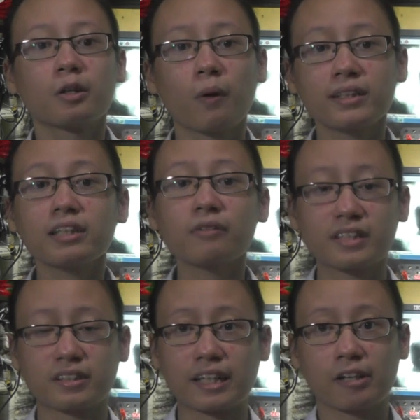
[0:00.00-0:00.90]
The water
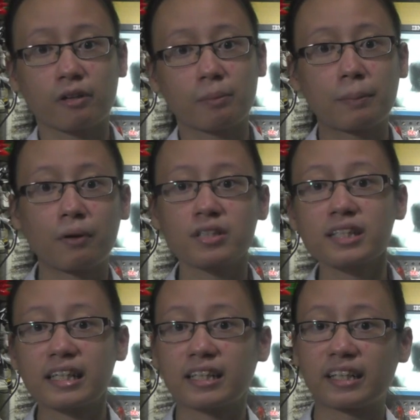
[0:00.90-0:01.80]
we drink will be
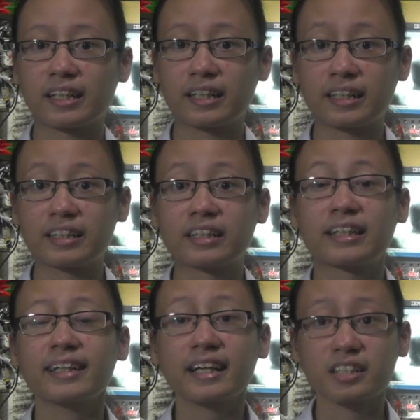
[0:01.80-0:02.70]
processed in the, in the
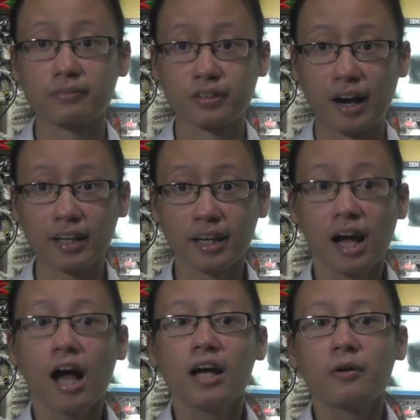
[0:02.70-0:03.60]
digestive tract,
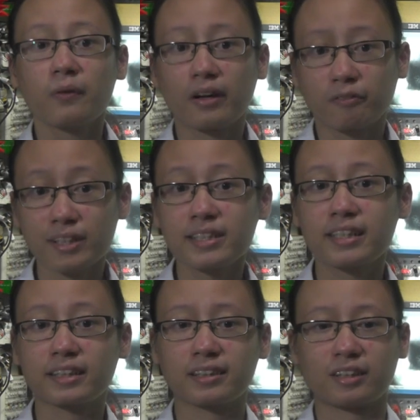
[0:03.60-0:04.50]
which
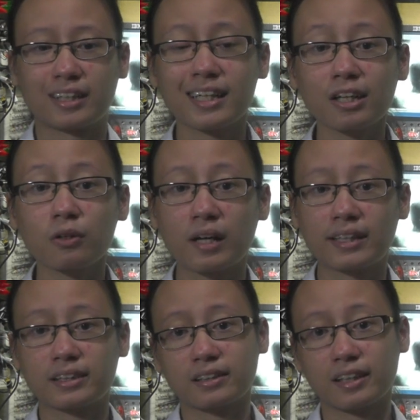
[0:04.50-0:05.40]
then
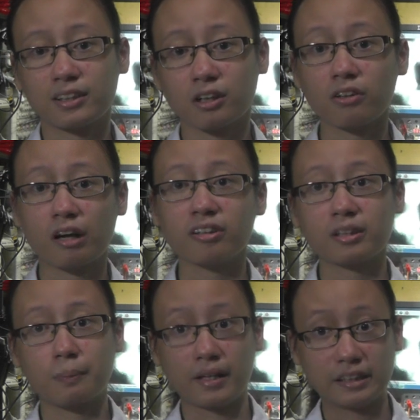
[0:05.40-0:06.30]
circulates throughout
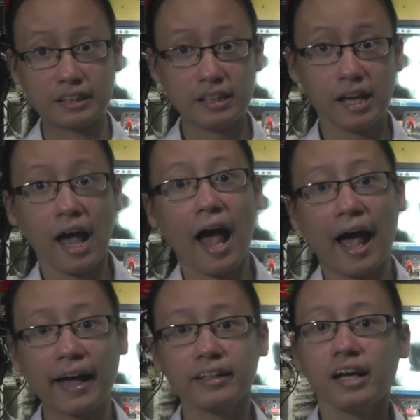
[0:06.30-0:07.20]
the body
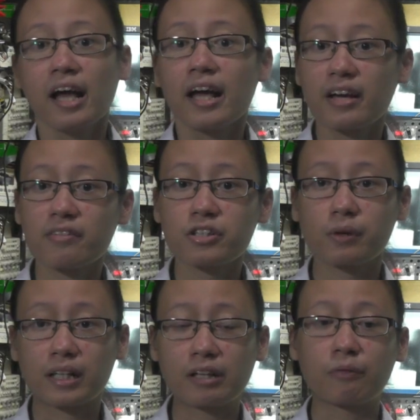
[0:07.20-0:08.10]
and
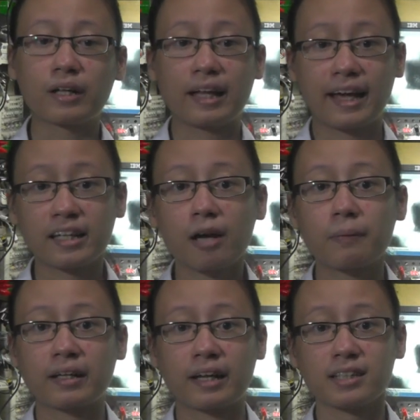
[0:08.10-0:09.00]
eventually will end
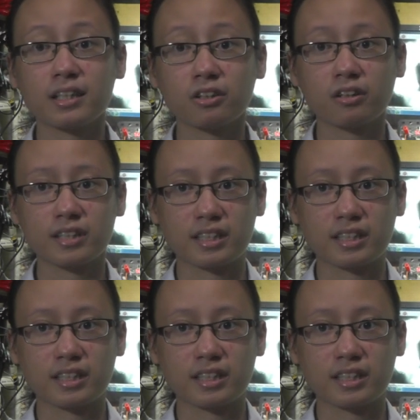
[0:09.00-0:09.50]
up in excretory